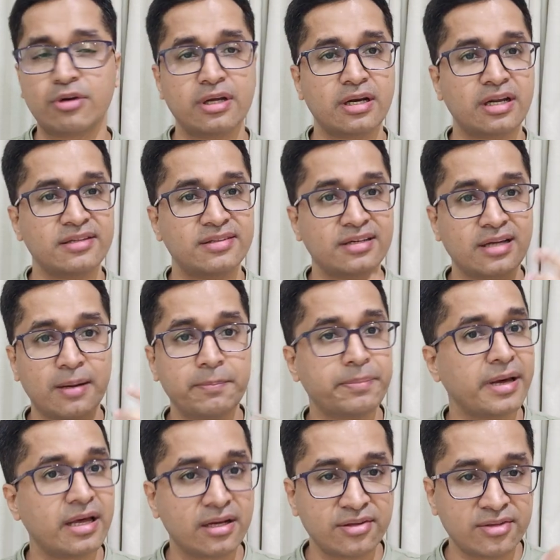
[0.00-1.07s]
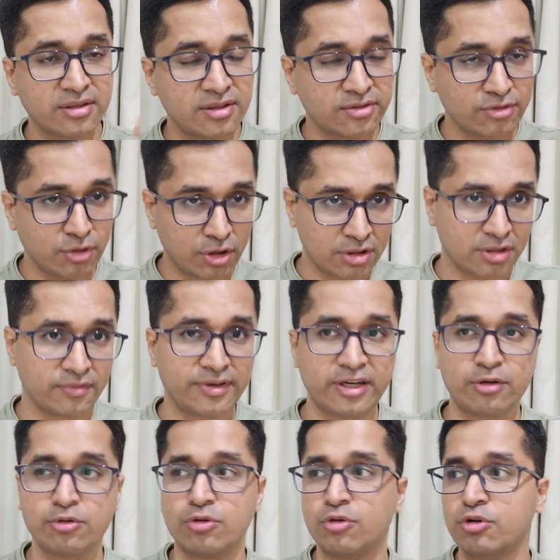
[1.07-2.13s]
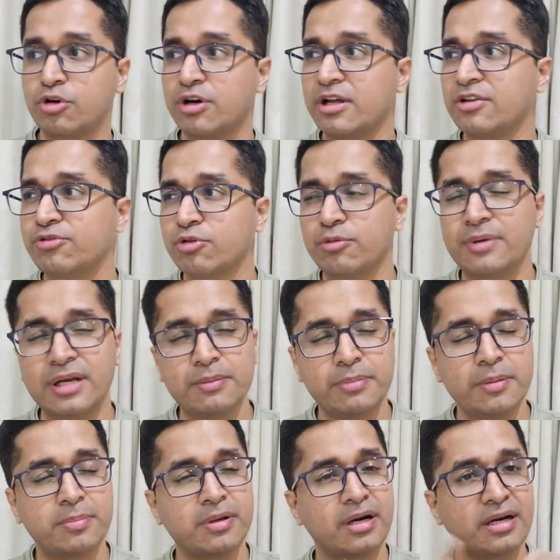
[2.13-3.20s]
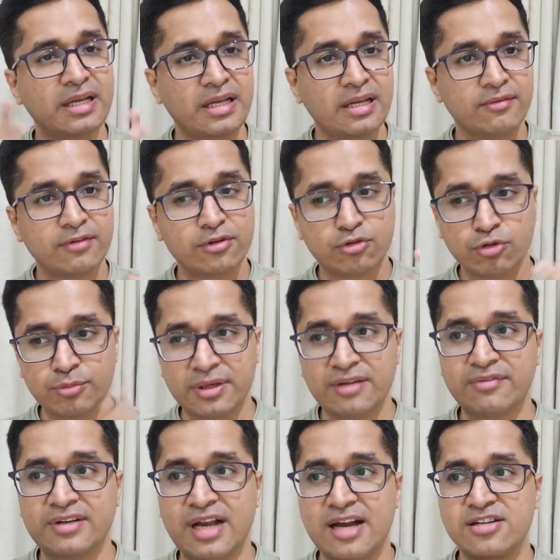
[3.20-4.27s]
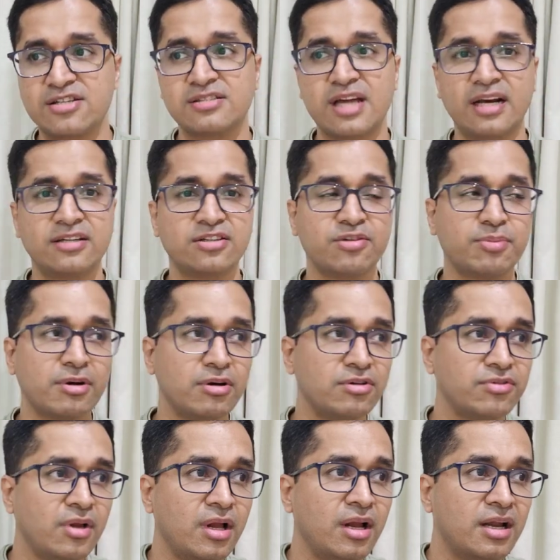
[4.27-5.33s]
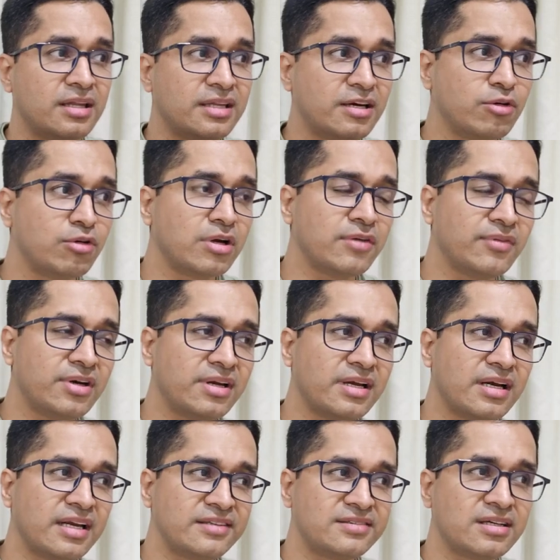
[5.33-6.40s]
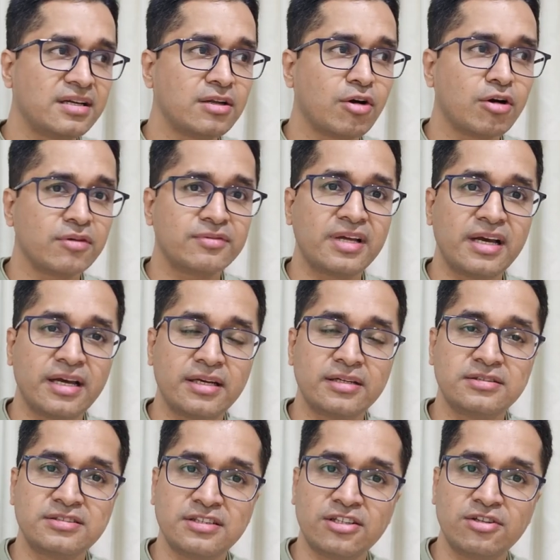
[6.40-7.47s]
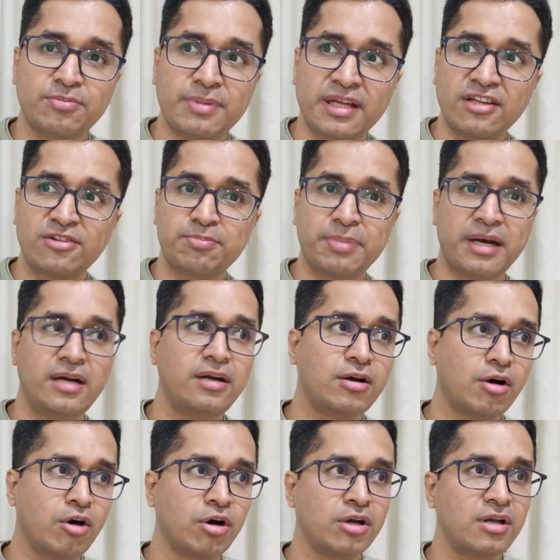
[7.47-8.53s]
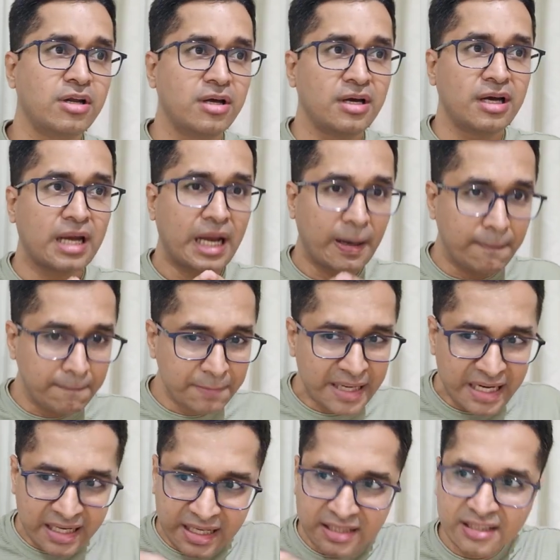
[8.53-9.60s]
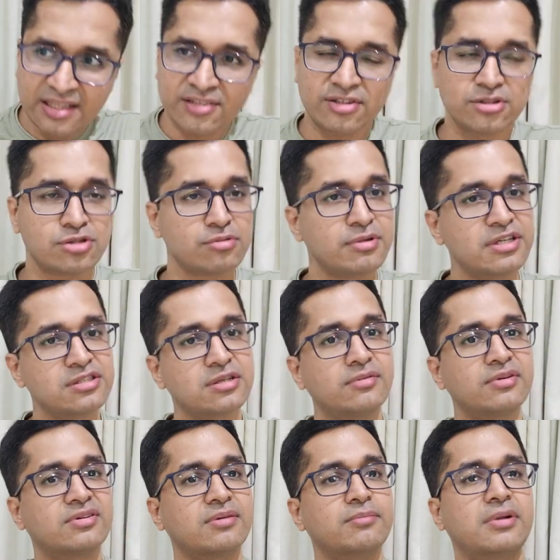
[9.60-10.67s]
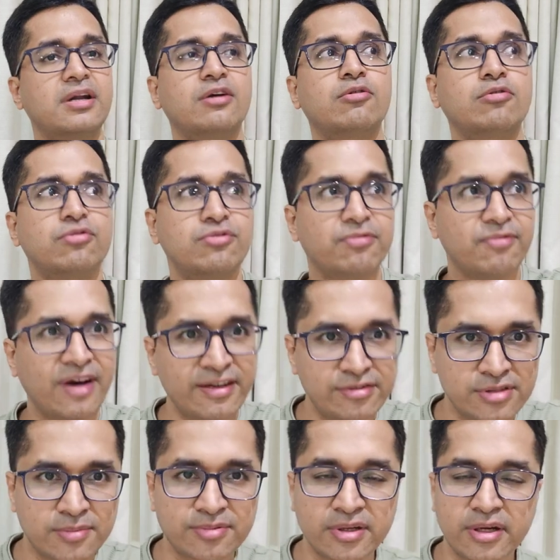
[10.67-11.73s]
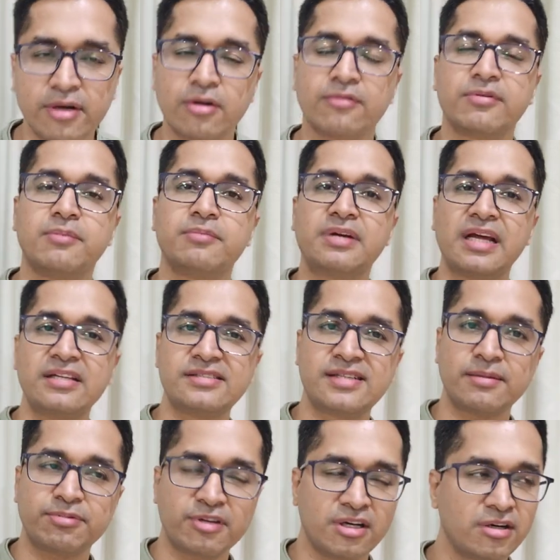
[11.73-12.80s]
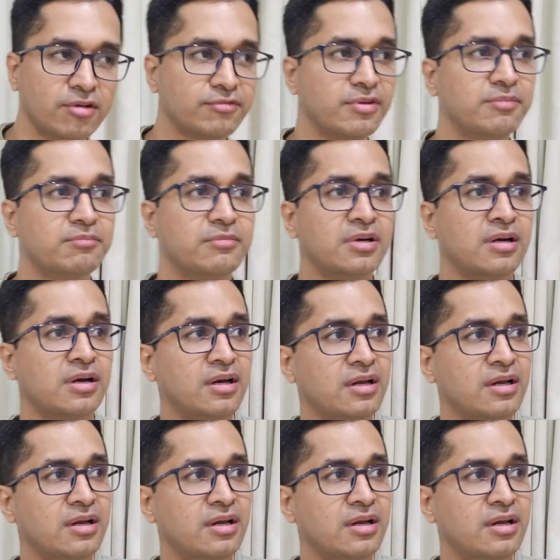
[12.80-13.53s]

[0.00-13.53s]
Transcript: you realize that comparison is not the way to go. Today, so many people are dealing with so many financial challenges because they don't even realize that a lot of their energy is being spent on comparing their situation with somebody who's 5 steps ahead of them, 10 steps ahead of them,